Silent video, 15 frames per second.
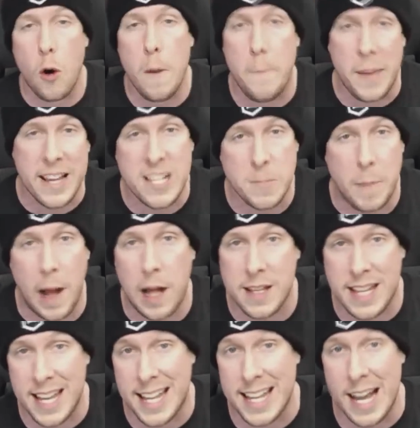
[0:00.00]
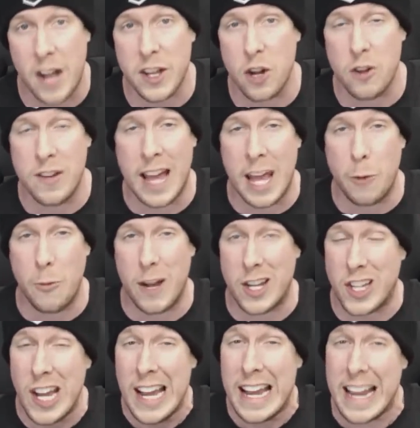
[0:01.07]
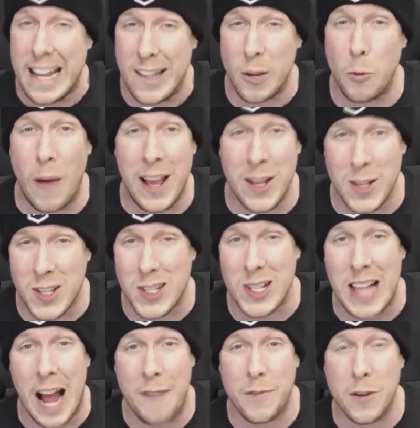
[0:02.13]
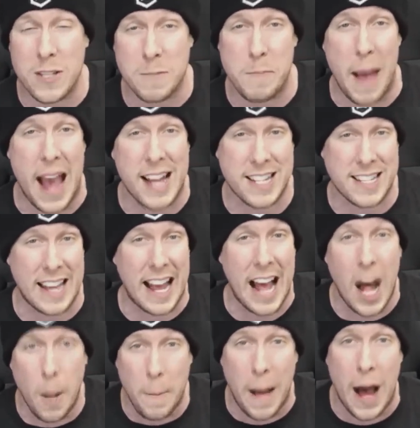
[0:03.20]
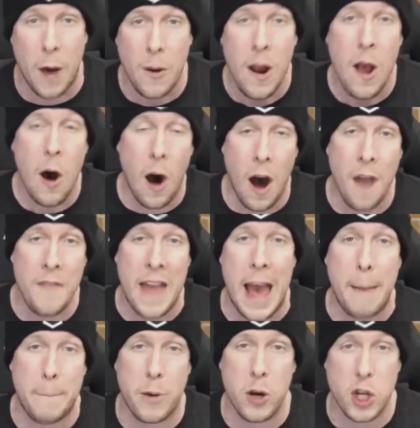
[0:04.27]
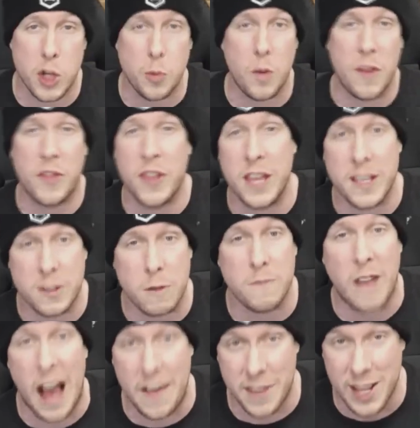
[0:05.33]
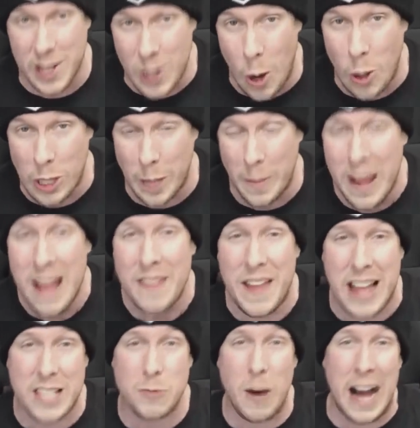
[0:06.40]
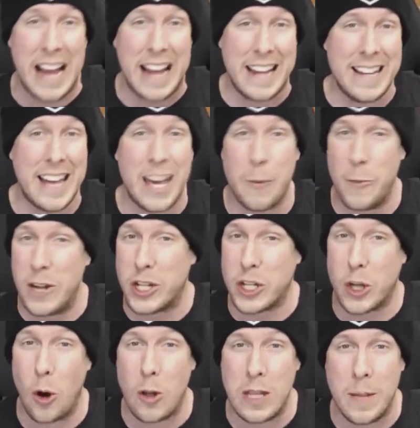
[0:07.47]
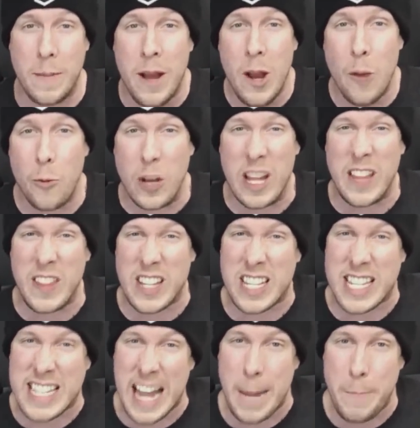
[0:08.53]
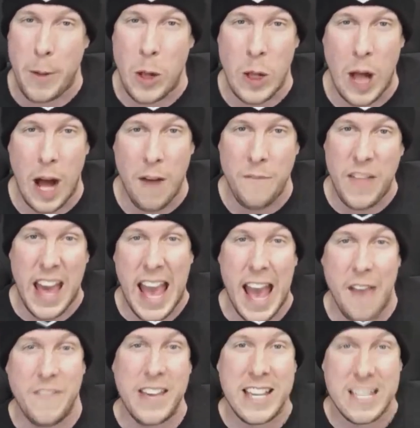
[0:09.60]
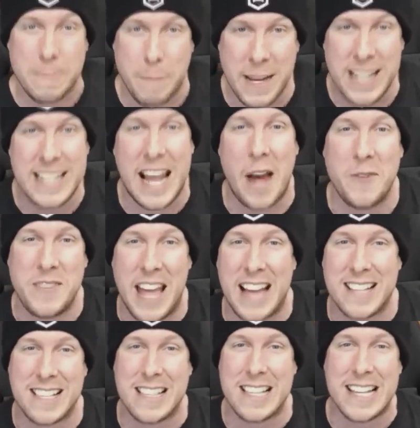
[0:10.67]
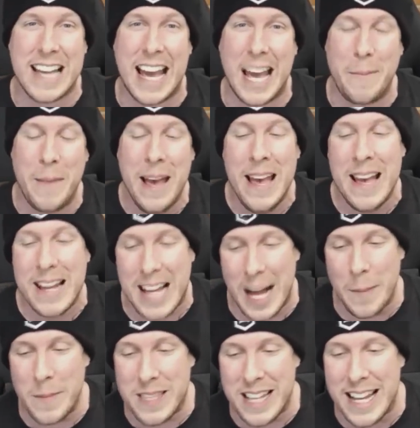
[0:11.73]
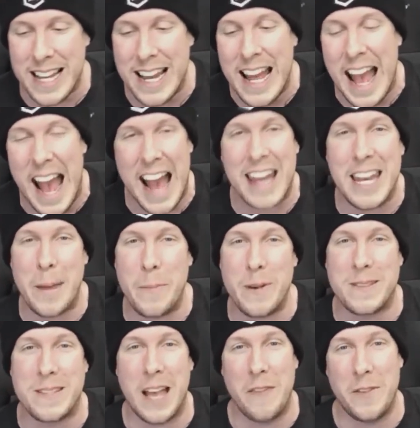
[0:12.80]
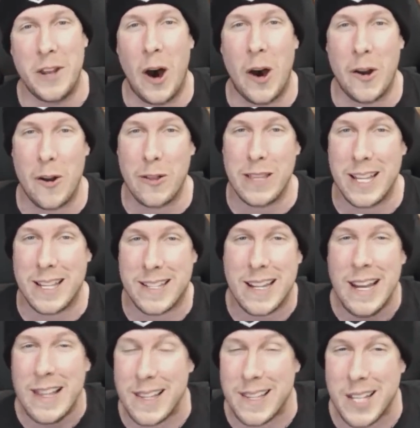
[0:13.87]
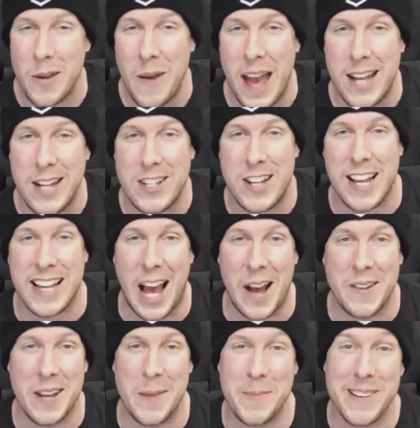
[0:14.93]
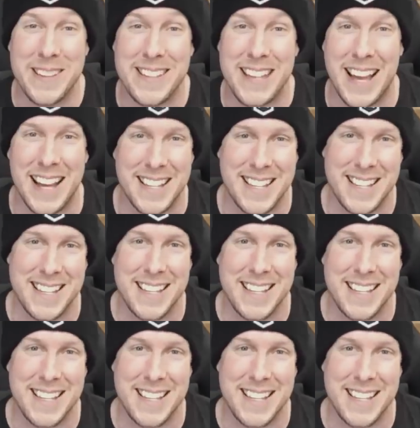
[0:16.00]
a big spell taking out your Night Witch. Either way, you'll still have those bats to help out on that push with the surviving Golem. That's why Night Witch Golem, really the staple of the heaviest beatdown decks in the game, comes in at number 7 on our list. Let's go ahead and check out number 6.